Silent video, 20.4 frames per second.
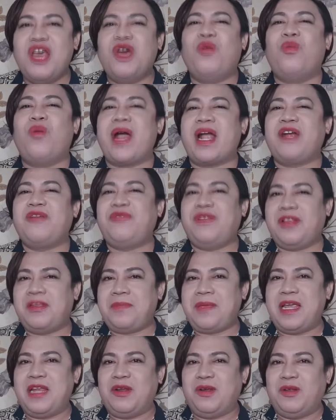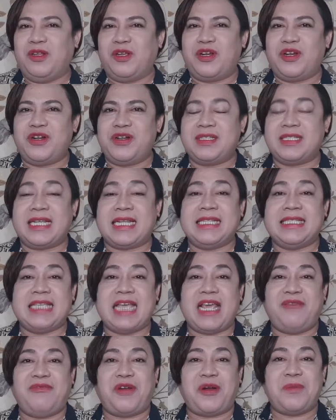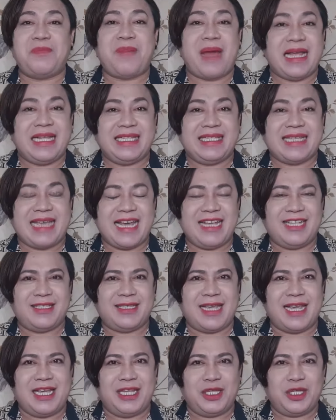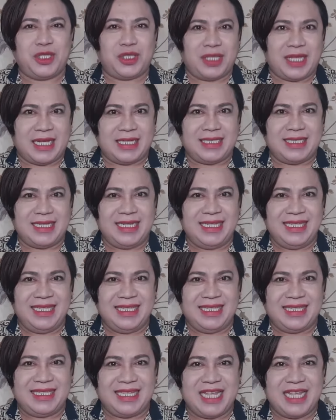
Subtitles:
where Filipino learners can savor bite-sized English lessons.